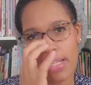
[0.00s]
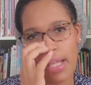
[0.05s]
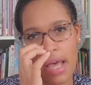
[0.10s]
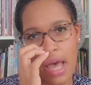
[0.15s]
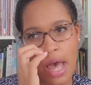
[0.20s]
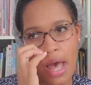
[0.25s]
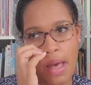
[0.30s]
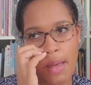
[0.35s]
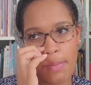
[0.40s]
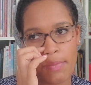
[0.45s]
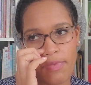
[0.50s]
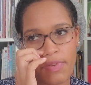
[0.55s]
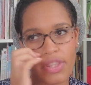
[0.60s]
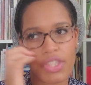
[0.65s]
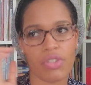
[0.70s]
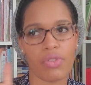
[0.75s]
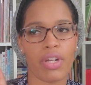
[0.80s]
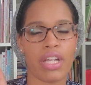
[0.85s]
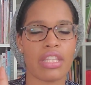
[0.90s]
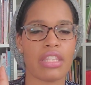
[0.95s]
um,
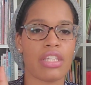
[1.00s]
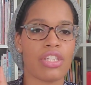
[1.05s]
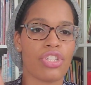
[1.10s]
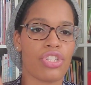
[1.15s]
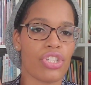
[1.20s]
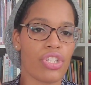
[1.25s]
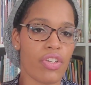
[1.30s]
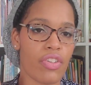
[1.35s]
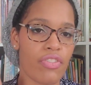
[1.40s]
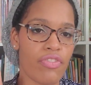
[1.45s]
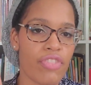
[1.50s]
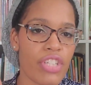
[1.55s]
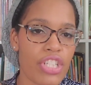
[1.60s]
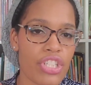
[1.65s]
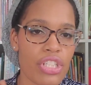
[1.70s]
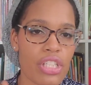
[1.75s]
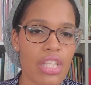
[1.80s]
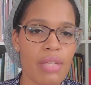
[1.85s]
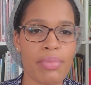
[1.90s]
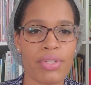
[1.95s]
fifth grade this year
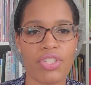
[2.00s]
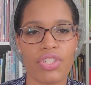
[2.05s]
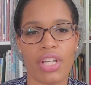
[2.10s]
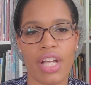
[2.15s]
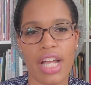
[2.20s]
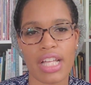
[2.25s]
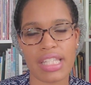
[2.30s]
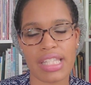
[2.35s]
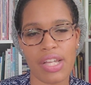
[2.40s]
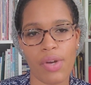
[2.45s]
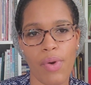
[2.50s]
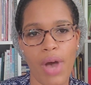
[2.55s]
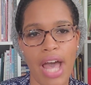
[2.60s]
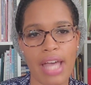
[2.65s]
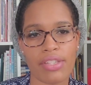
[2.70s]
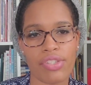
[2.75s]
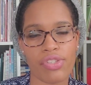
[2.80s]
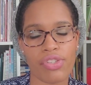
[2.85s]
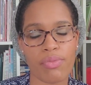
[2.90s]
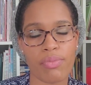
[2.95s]
officially, but you guys know
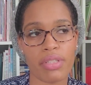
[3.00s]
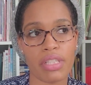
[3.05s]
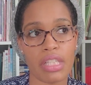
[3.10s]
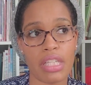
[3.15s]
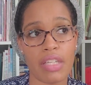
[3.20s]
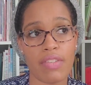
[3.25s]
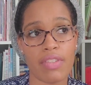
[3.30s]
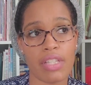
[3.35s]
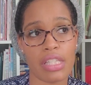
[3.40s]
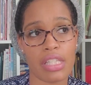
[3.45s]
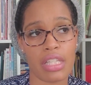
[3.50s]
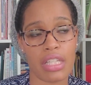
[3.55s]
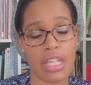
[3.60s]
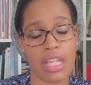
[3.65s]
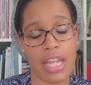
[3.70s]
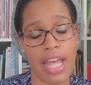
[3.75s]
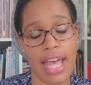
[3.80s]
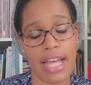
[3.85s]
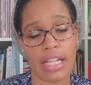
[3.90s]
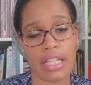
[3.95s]
I do believe in
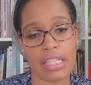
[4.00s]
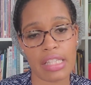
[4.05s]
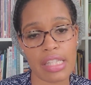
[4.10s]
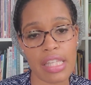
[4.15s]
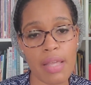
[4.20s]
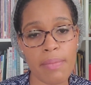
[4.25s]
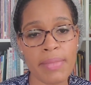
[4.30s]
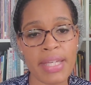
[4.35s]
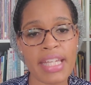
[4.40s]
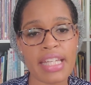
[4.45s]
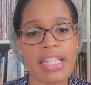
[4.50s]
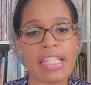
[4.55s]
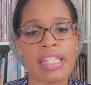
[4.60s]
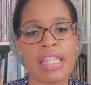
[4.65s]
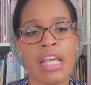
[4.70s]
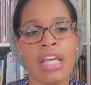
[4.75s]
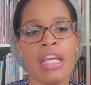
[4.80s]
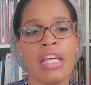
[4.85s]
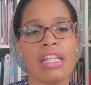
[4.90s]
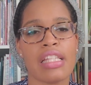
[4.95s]
delayed academics
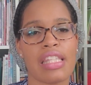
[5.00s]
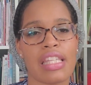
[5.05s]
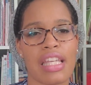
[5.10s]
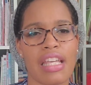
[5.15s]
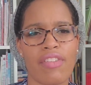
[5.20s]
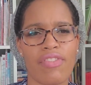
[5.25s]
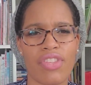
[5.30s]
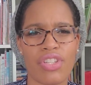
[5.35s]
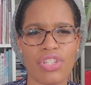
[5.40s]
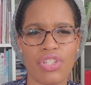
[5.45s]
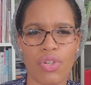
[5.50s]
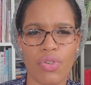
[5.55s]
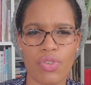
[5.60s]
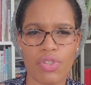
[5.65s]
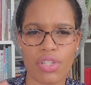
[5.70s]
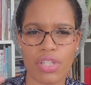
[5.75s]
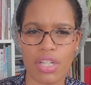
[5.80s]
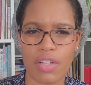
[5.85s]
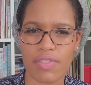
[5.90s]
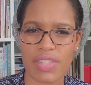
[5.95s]
to give the
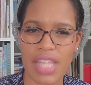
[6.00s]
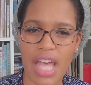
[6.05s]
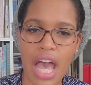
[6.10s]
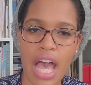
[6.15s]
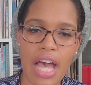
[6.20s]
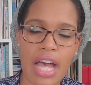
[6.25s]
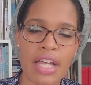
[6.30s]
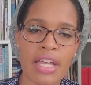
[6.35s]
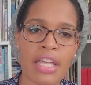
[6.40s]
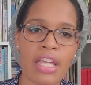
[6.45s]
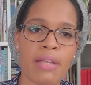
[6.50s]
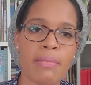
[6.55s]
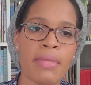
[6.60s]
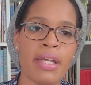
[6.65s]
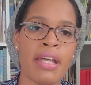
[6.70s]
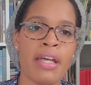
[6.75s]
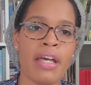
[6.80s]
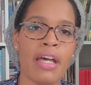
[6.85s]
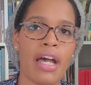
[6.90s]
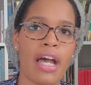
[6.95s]
children enough time,
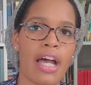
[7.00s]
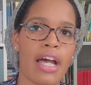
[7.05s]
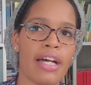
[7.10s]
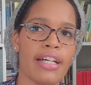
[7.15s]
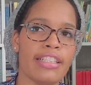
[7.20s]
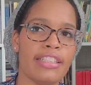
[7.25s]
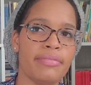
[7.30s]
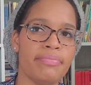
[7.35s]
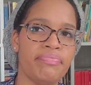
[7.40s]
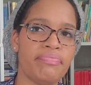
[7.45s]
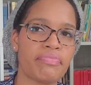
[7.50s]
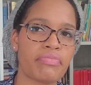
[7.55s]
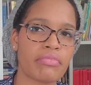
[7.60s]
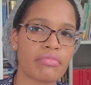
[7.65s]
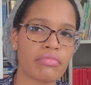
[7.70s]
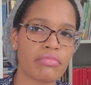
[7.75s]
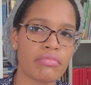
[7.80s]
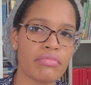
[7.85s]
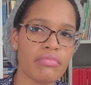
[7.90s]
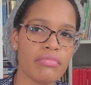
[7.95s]
um,
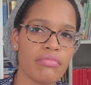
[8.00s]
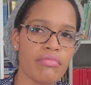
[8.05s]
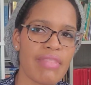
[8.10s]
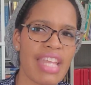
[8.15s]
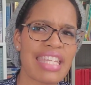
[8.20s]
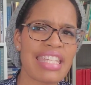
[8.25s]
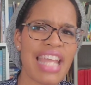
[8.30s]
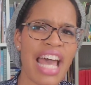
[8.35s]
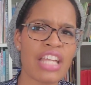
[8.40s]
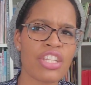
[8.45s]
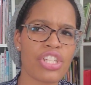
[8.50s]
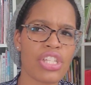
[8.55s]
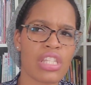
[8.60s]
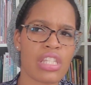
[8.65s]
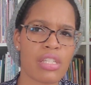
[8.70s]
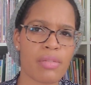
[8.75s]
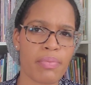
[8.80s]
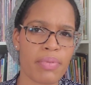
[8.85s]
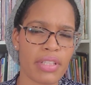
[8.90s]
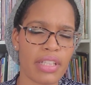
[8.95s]
not
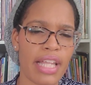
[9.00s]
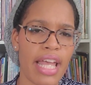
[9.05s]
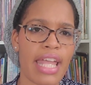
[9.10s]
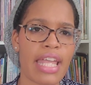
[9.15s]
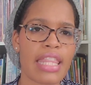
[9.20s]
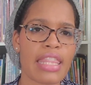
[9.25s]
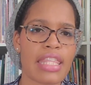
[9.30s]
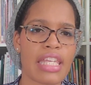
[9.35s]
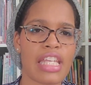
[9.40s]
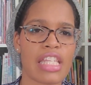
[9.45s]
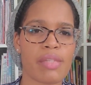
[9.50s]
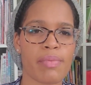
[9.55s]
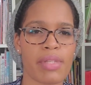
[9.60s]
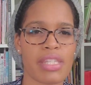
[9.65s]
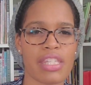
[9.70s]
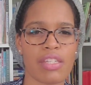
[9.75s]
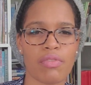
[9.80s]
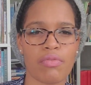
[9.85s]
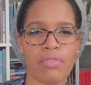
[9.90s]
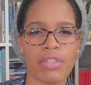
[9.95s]
just to play and things, but
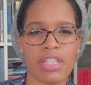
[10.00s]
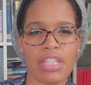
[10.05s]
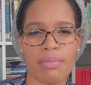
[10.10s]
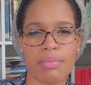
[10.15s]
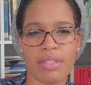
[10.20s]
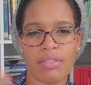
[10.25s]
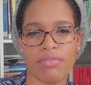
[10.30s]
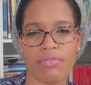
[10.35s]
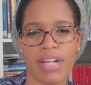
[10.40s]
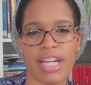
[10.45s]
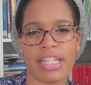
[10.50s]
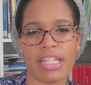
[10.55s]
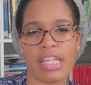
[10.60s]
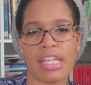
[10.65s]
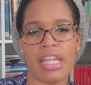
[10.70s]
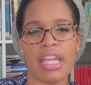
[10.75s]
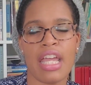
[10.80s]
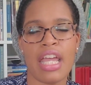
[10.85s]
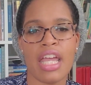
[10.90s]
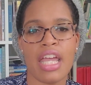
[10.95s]
to really be
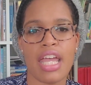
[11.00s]
ready.